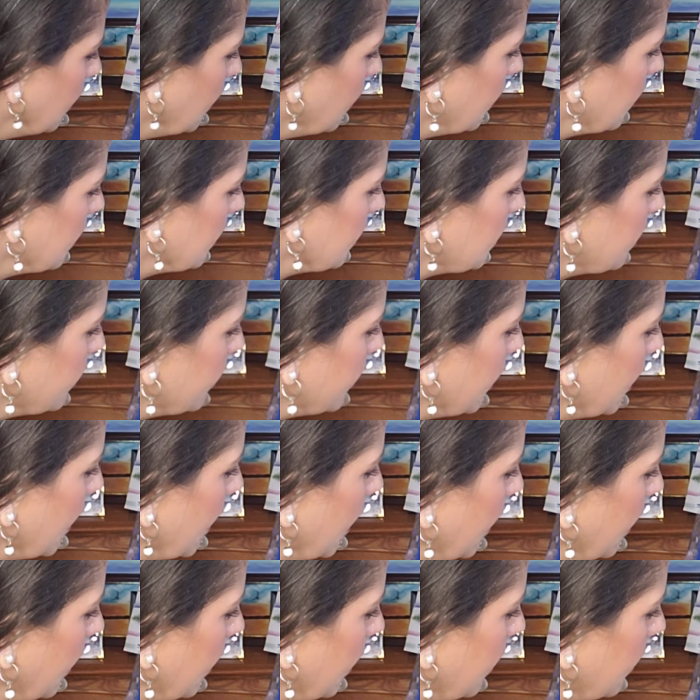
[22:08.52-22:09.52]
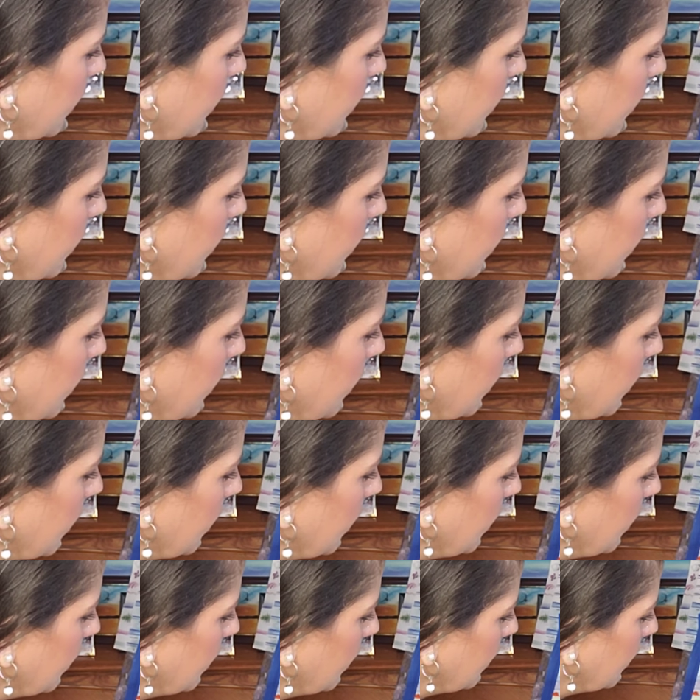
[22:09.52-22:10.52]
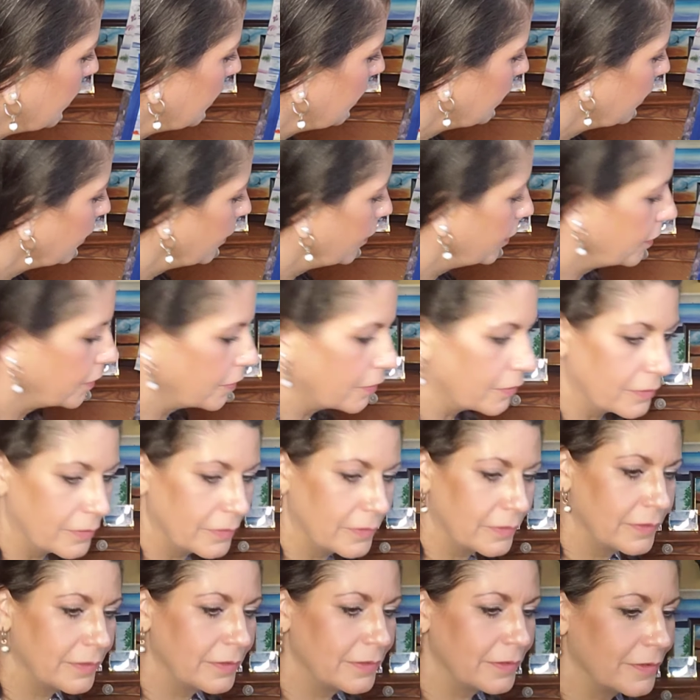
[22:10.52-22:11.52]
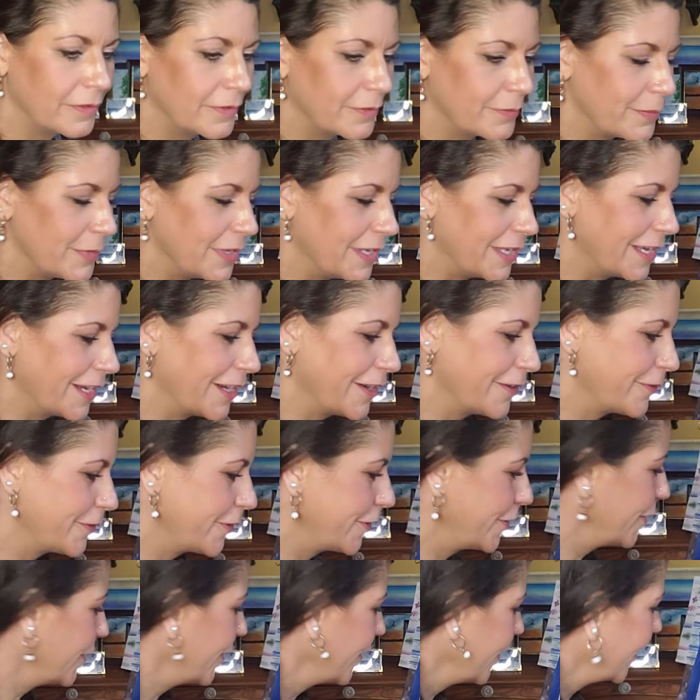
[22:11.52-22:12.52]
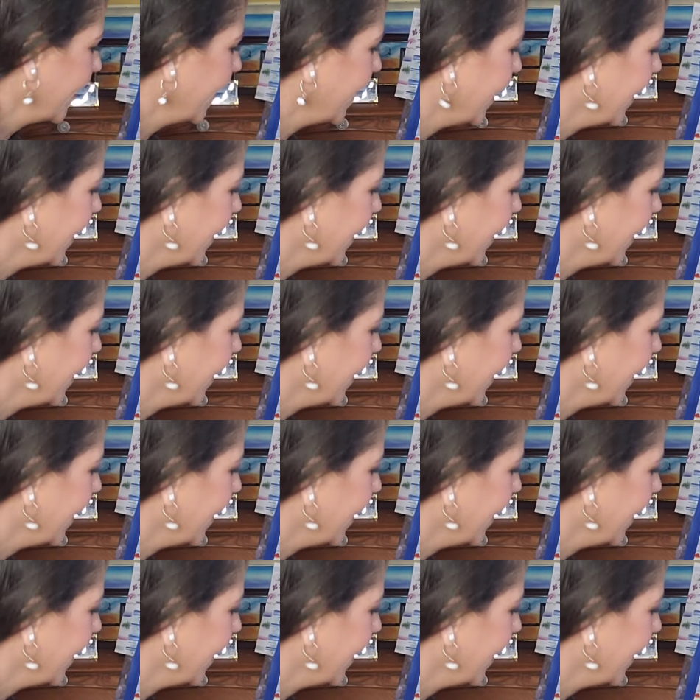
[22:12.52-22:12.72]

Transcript: And some of that. Uh-oh. Be careful.